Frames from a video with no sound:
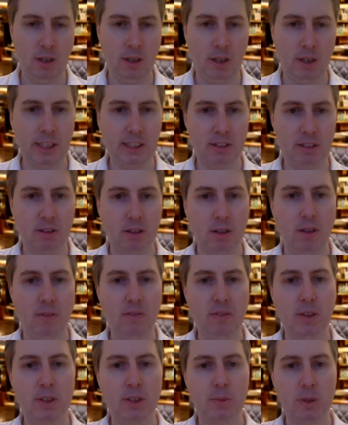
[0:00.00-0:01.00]
Is there a
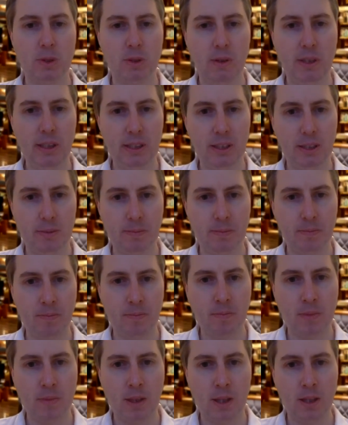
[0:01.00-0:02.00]
confluence between them
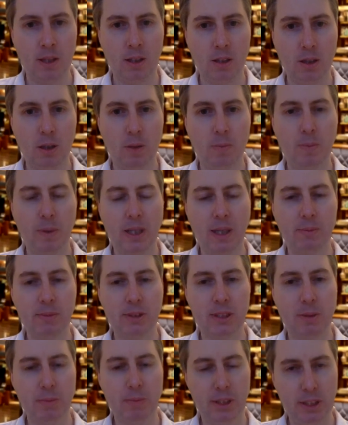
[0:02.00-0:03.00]
that could become
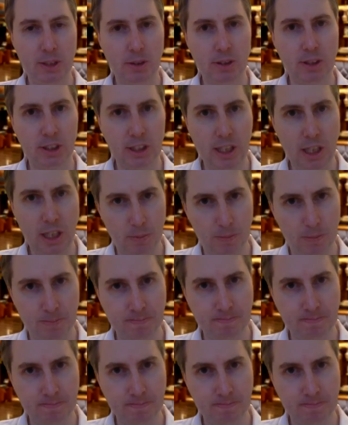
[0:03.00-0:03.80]
something you can sell?